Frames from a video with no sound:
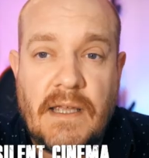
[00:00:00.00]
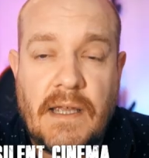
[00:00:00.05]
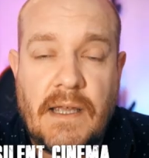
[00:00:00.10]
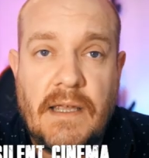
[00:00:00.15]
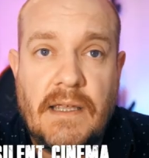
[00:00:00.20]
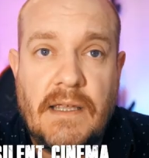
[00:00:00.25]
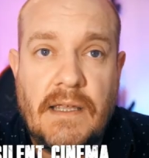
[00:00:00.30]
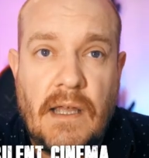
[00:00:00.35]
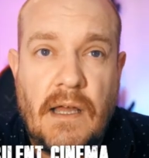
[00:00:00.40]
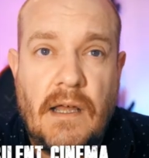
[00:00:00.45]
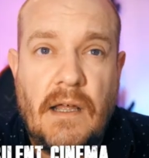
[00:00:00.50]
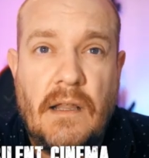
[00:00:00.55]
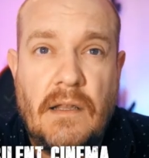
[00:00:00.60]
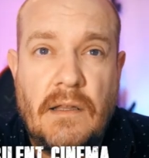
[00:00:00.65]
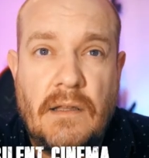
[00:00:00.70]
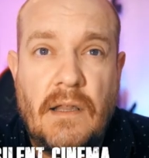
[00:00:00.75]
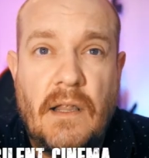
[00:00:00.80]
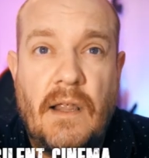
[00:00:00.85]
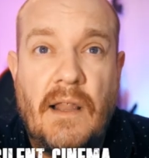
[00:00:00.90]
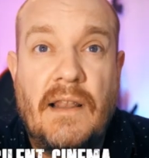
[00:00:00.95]
a
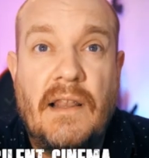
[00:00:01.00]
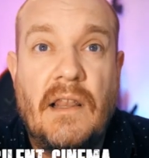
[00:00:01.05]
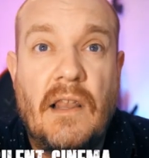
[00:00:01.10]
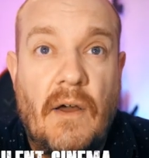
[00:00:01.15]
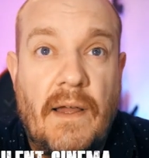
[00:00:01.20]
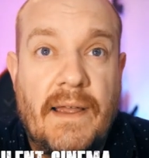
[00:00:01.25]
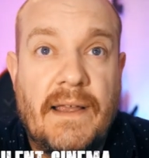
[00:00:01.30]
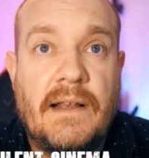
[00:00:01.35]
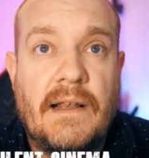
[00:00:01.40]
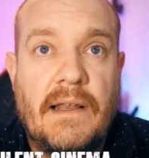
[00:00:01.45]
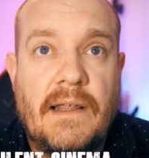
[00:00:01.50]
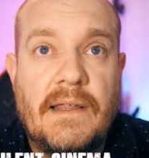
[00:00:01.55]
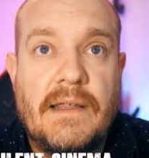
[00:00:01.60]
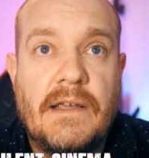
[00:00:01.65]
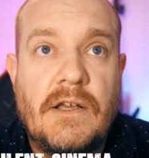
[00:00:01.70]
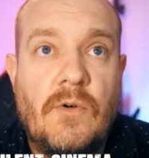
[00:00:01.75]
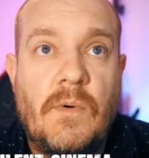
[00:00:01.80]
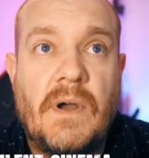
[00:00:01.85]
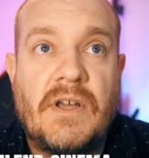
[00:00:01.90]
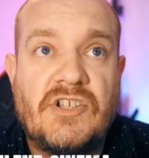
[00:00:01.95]
likely
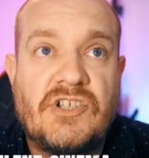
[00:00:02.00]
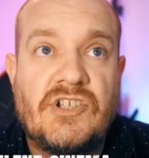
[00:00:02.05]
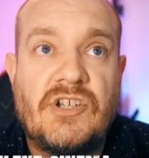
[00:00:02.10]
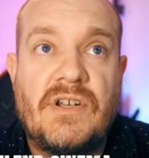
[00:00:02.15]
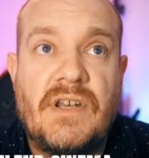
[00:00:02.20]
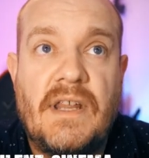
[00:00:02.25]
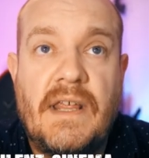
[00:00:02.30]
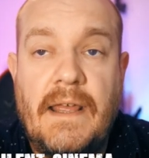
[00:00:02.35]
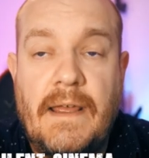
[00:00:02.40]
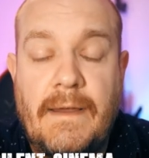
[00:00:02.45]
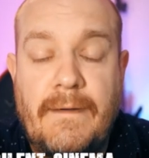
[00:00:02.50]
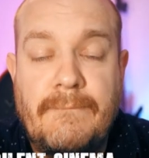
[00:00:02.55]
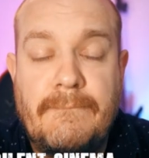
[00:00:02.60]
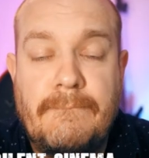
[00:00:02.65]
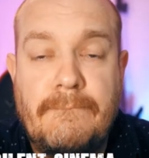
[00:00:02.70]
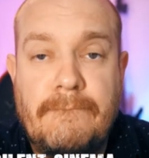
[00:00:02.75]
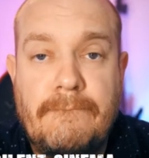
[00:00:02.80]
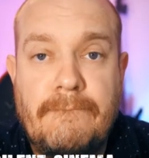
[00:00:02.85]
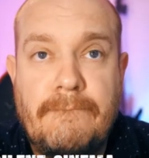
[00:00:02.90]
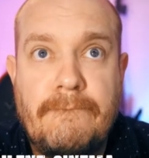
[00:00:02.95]
question here.
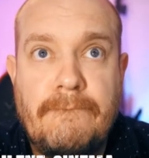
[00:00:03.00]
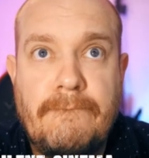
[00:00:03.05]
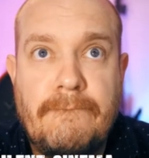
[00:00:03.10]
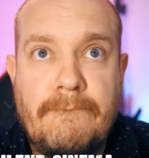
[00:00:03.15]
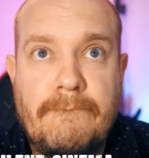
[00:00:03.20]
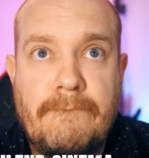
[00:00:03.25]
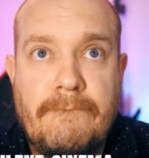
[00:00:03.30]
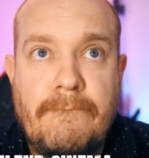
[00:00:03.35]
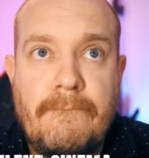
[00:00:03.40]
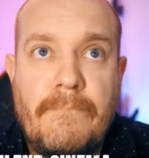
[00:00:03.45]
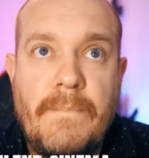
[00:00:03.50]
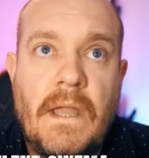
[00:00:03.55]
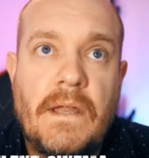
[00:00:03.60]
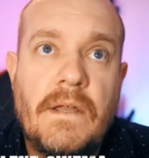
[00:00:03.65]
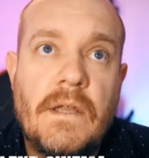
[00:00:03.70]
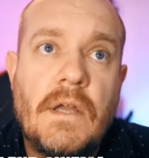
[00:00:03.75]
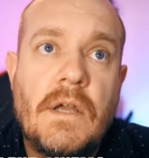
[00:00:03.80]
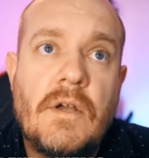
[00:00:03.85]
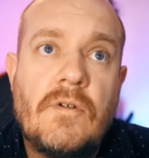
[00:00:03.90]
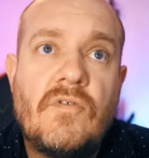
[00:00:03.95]

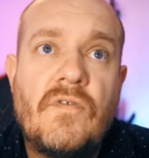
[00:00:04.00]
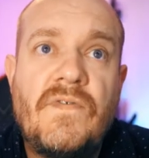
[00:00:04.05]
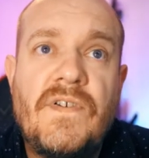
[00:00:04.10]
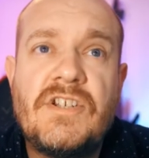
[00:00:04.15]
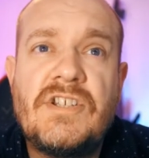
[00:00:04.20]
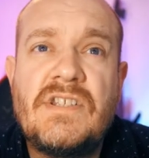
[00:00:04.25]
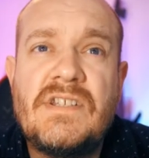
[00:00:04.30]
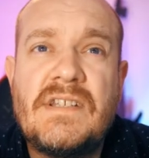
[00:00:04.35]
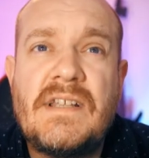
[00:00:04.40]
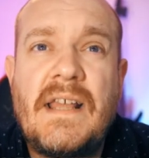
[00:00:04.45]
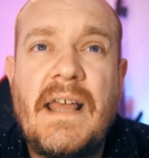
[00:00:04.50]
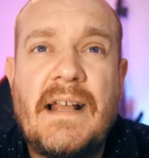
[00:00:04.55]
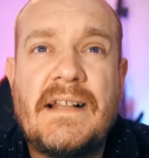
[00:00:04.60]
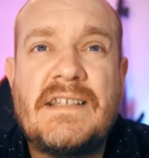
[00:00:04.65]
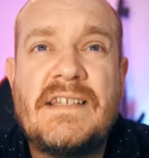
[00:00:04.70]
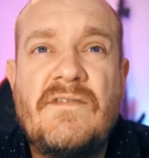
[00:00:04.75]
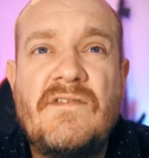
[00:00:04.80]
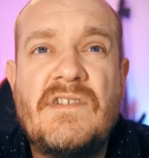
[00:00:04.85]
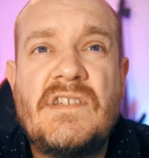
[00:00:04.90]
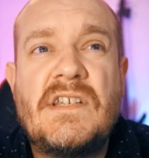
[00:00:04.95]
Revisions
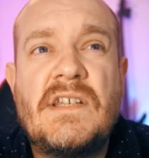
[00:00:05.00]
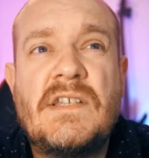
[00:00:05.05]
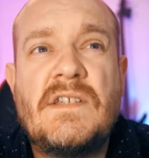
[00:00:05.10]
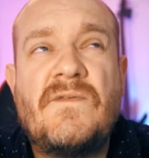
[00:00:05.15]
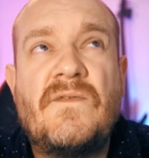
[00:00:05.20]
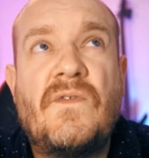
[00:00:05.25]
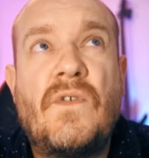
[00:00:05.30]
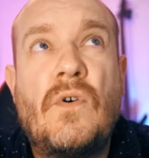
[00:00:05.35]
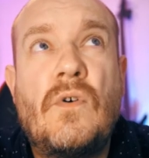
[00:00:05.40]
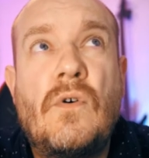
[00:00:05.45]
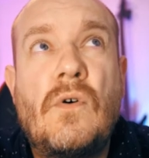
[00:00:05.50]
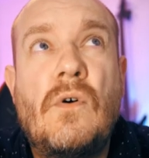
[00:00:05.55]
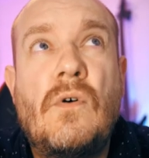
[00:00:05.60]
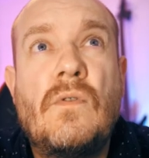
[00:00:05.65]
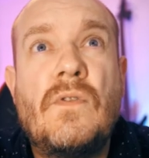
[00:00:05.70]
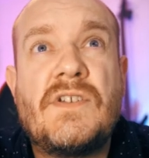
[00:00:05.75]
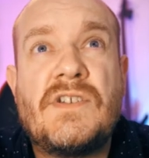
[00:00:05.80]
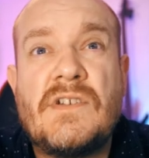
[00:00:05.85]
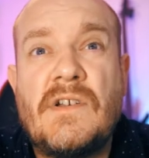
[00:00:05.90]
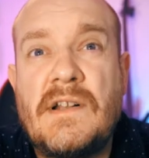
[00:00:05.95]
activities for
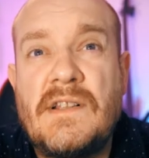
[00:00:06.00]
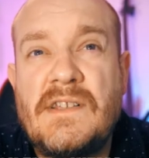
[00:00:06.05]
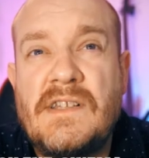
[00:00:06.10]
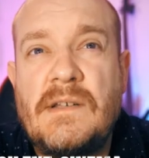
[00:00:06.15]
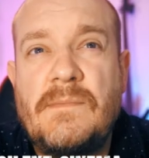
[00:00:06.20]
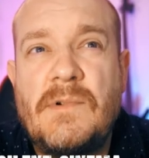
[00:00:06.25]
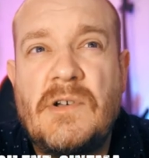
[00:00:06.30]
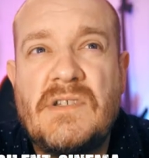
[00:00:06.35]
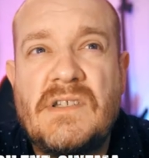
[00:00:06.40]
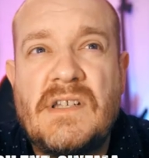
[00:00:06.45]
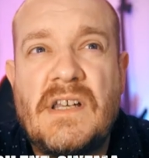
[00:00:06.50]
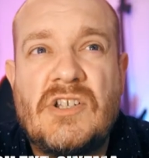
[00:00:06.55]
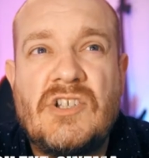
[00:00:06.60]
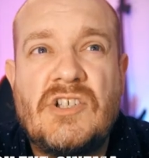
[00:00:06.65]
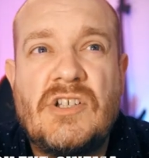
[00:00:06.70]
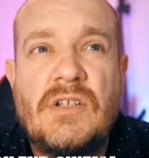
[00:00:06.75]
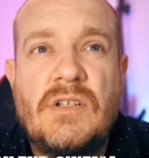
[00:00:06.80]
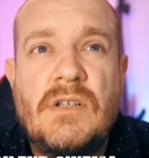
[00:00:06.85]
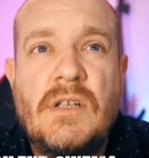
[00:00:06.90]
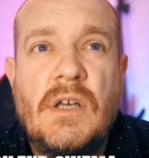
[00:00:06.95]
the silent cinema
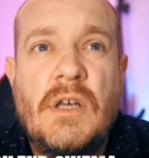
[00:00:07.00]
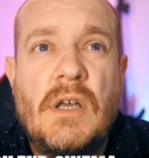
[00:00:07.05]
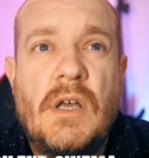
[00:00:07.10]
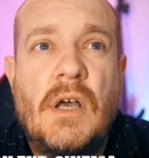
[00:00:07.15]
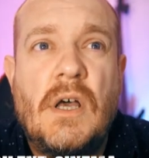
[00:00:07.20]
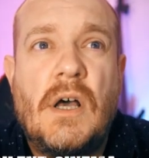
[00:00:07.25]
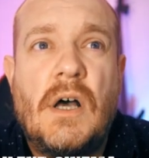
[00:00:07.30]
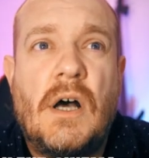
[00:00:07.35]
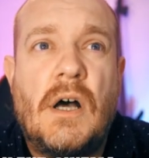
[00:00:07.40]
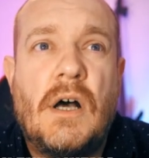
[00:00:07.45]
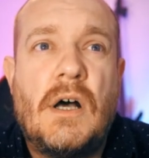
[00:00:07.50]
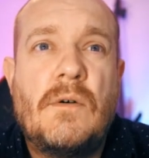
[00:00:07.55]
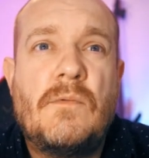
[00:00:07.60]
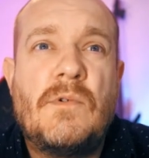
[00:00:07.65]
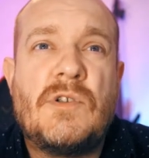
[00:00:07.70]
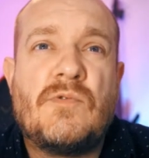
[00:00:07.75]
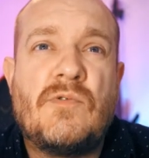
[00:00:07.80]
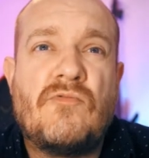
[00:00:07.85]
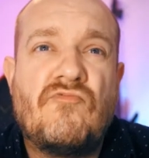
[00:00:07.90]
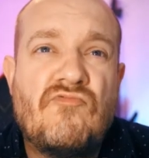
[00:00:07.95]
section,
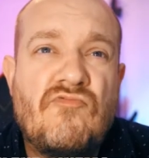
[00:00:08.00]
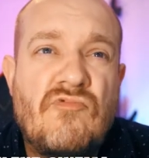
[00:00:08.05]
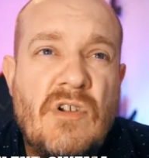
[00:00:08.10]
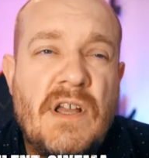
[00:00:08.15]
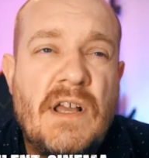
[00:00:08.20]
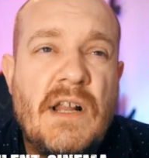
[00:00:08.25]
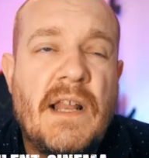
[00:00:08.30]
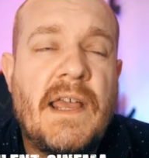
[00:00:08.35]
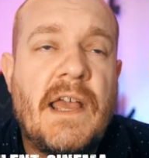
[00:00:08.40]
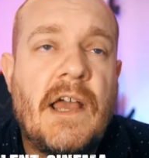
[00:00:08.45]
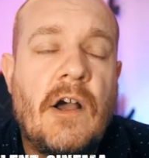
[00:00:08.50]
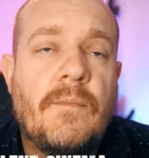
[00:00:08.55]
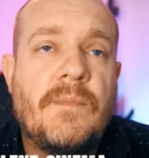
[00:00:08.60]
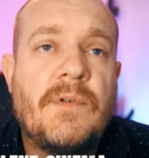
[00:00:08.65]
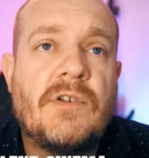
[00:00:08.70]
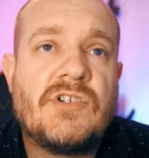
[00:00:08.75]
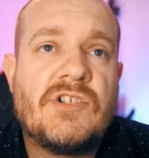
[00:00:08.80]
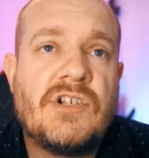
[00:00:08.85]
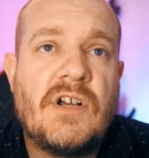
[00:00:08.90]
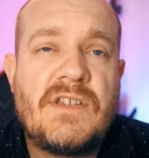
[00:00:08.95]
which would really help
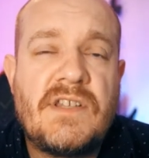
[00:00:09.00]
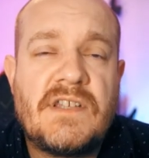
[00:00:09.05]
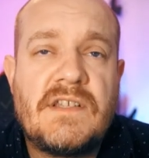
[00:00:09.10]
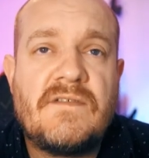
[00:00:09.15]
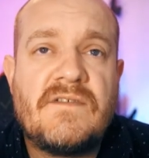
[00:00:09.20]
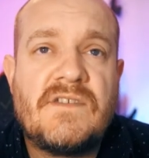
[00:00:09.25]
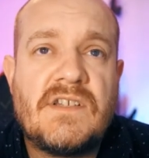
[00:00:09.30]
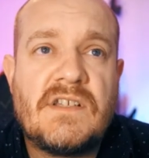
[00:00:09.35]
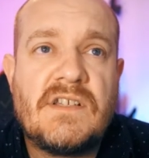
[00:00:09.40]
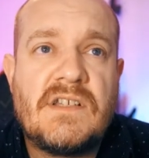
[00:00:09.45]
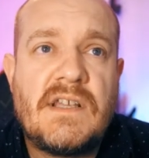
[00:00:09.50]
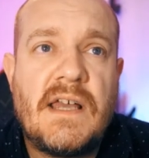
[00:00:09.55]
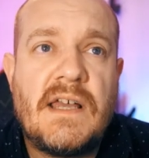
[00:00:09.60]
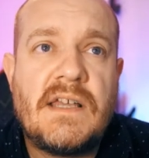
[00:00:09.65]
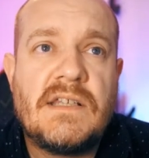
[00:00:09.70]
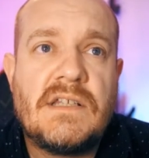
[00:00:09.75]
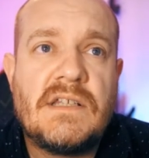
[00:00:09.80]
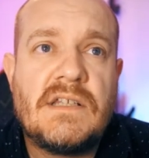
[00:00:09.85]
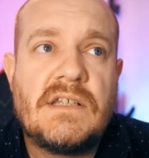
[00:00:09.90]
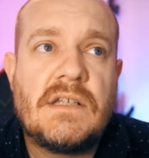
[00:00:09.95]
your chances of
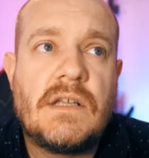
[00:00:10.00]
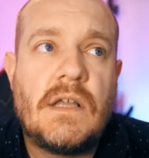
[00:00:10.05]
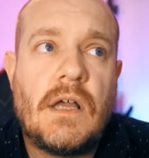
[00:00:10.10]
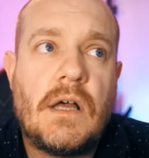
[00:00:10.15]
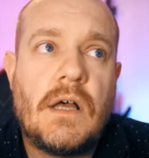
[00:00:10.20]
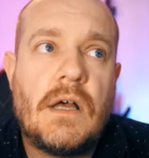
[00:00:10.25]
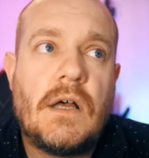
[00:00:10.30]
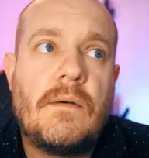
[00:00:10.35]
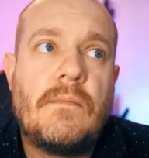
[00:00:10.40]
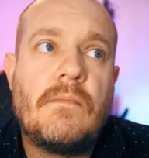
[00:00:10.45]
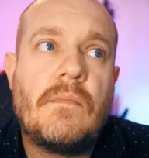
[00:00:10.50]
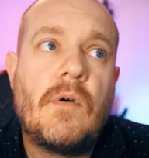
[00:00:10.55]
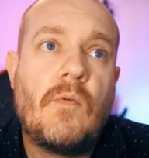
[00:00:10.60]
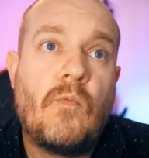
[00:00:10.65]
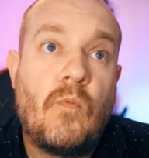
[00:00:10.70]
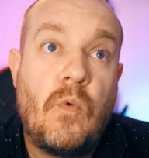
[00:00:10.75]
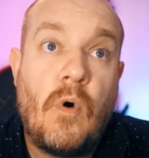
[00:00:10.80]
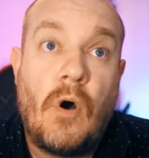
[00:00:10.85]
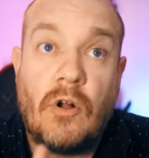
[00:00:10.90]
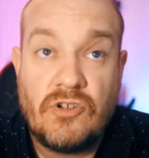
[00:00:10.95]
success.
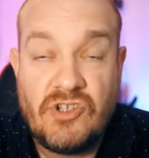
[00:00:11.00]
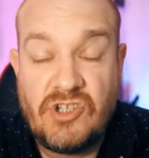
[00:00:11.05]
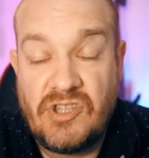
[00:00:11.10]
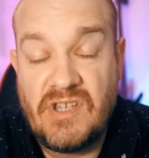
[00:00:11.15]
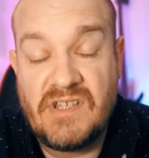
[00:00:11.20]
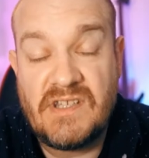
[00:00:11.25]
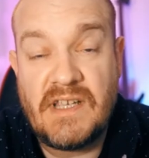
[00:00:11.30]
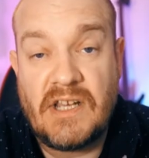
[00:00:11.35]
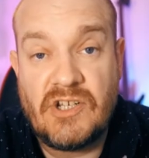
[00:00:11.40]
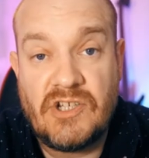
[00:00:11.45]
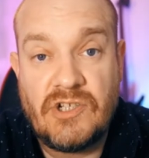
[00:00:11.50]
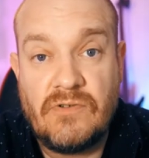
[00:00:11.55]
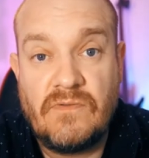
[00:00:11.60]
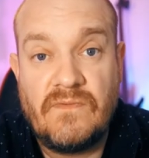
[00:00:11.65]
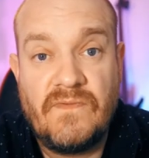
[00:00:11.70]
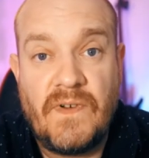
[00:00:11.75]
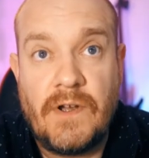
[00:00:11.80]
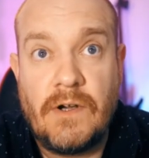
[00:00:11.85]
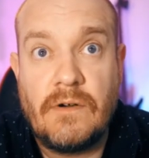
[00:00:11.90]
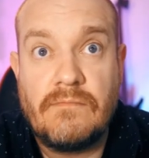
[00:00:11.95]
Watch the set short
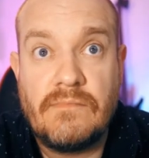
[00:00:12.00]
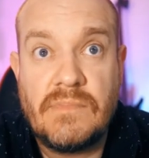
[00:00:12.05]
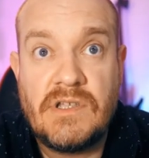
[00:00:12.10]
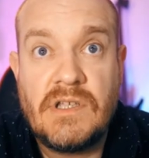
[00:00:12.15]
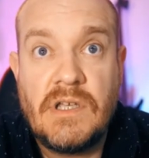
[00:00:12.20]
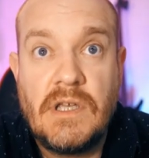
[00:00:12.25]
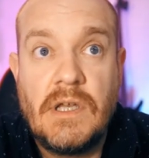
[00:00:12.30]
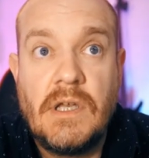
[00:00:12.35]
films,